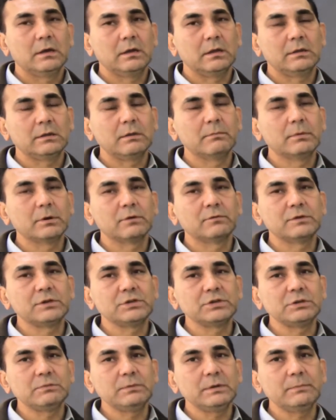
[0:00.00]
number of the
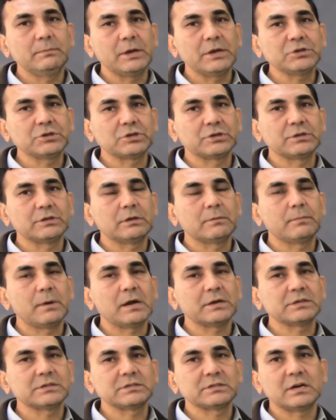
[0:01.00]
TB patient in the
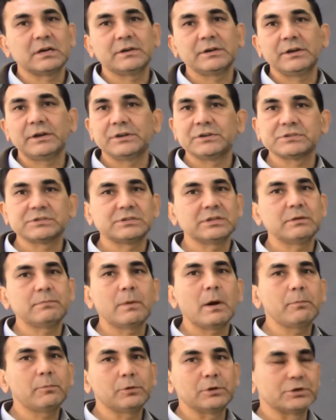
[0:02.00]
Pakistan, it is the
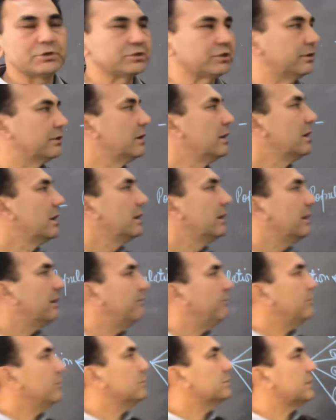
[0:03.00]
population.
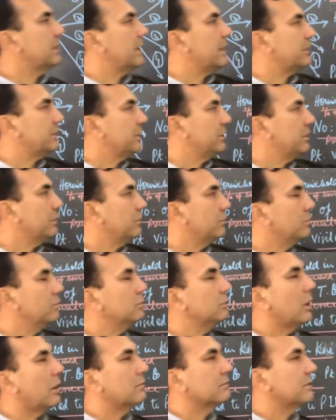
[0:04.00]
If you selected
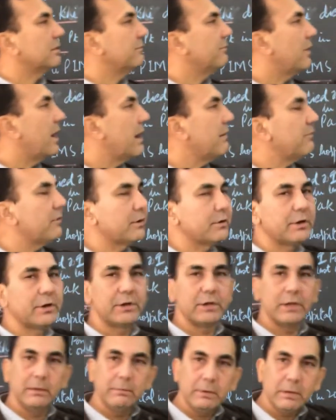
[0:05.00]

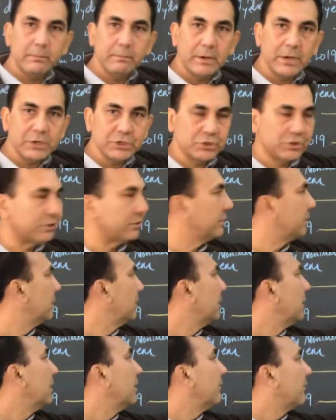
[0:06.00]
2,500 TB patient
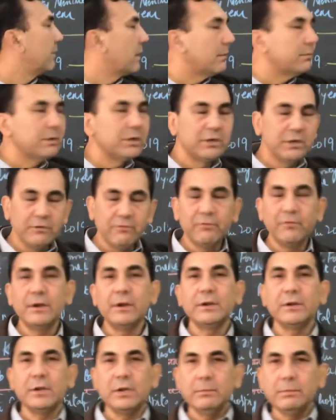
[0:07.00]
from the
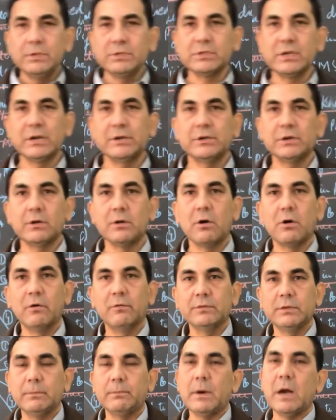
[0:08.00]
different TB center
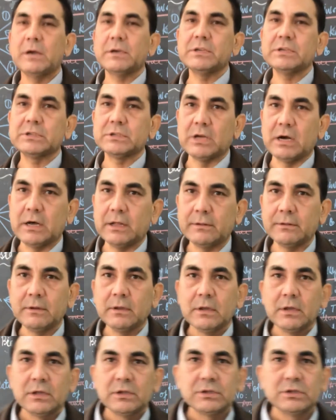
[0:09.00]
of the Pakistan,
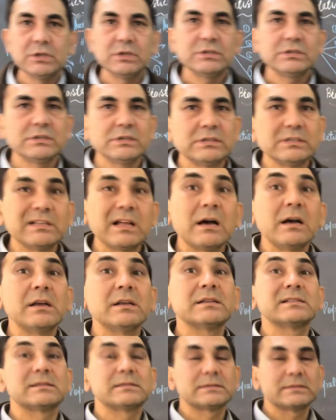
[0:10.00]
this is
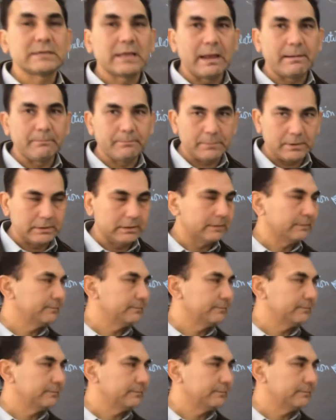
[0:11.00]
the sample.